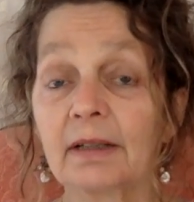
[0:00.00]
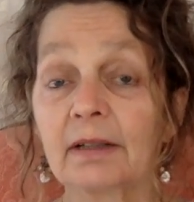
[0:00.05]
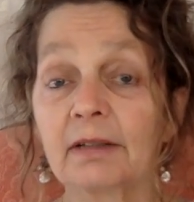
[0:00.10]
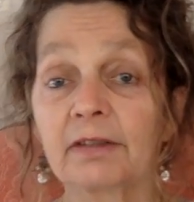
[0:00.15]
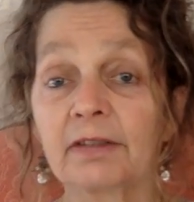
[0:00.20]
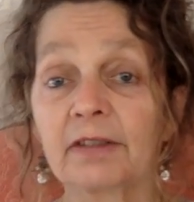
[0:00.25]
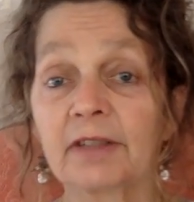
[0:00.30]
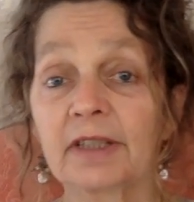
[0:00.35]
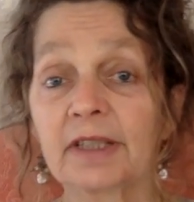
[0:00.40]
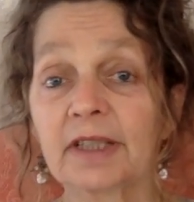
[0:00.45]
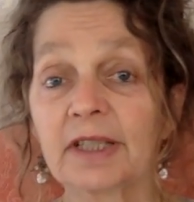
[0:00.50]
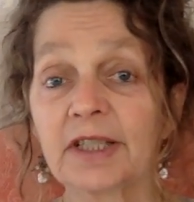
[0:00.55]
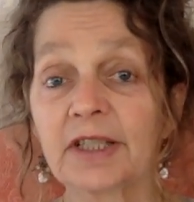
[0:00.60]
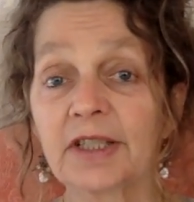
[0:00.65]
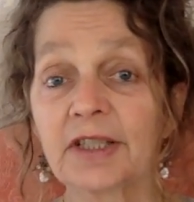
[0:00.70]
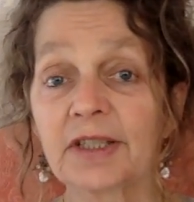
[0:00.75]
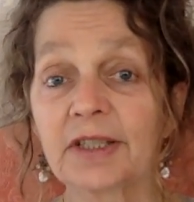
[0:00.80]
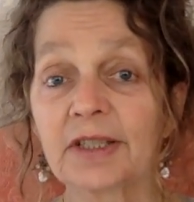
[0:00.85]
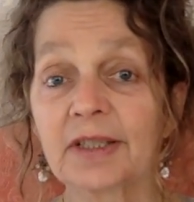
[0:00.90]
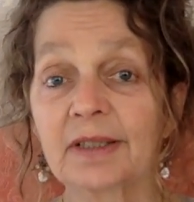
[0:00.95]
of
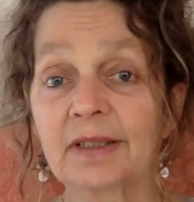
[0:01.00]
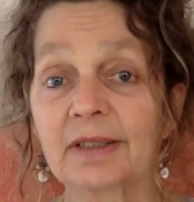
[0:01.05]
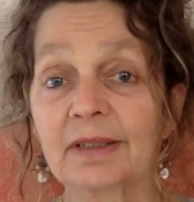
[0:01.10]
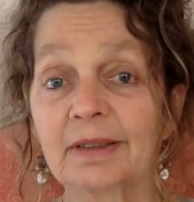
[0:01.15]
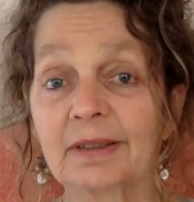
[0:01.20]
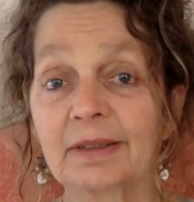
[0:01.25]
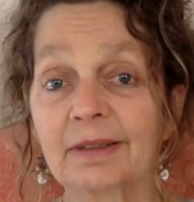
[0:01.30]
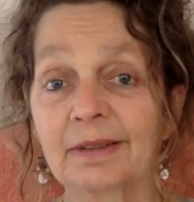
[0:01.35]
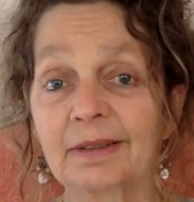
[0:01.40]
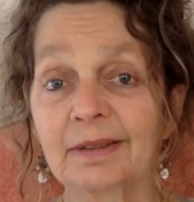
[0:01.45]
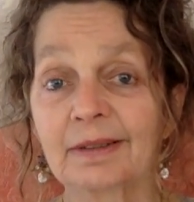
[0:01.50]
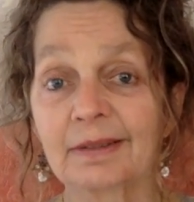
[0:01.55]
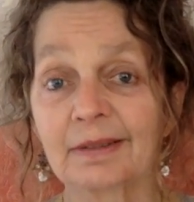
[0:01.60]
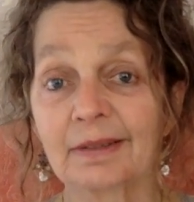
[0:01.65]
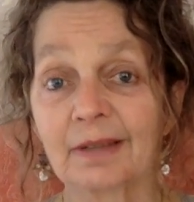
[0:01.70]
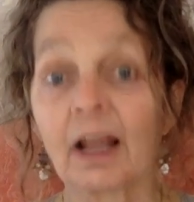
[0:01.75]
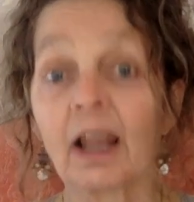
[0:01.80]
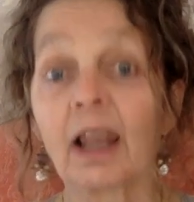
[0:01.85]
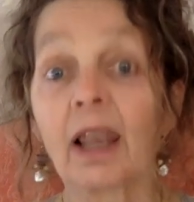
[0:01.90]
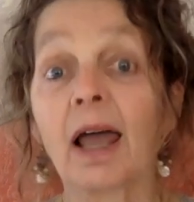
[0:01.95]
this
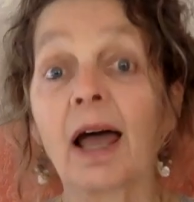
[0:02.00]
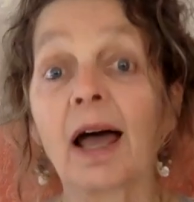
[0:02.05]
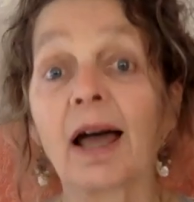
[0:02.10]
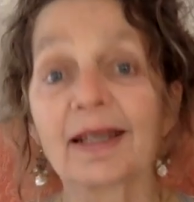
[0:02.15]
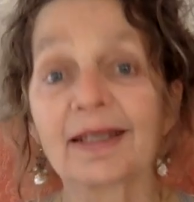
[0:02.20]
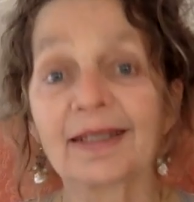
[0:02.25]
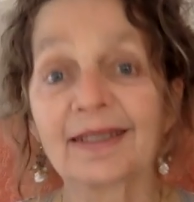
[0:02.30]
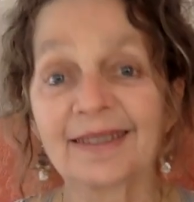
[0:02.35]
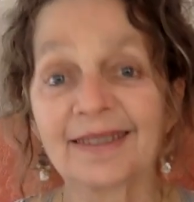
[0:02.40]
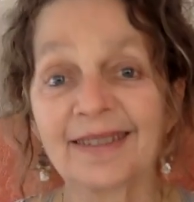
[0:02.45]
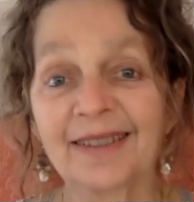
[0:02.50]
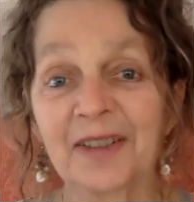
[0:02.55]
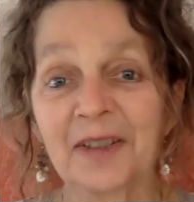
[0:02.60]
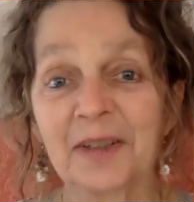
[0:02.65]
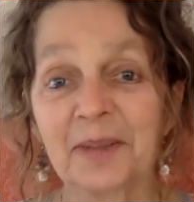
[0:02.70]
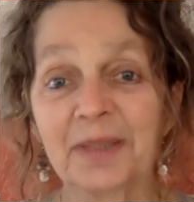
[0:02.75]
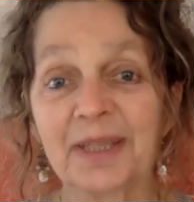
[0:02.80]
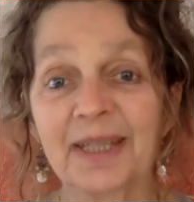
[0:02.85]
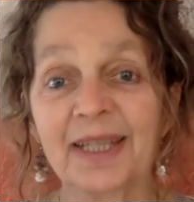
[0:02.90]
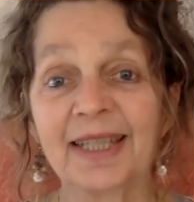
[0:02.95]
a lot in
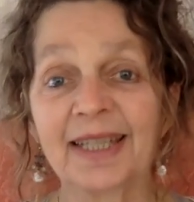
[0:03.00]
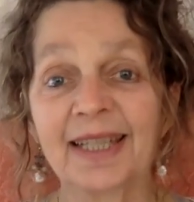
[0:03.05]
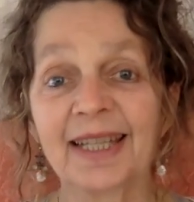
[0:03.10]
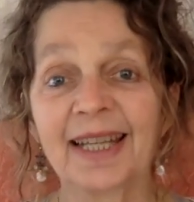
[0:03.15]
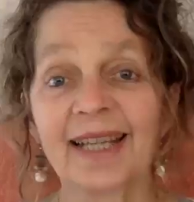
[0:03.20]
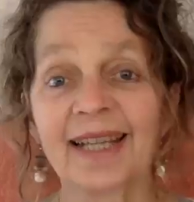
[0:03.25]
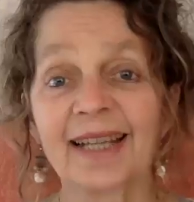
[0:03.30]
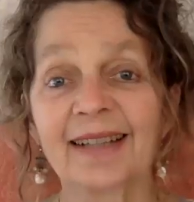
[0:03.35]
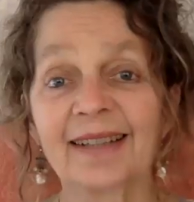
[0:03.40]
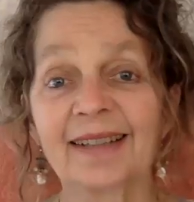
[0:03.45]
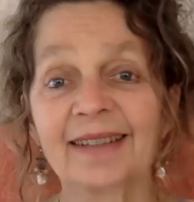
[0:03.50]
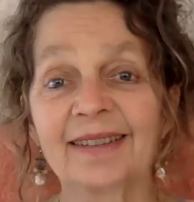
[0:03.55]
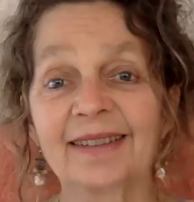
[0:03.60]
the beginning?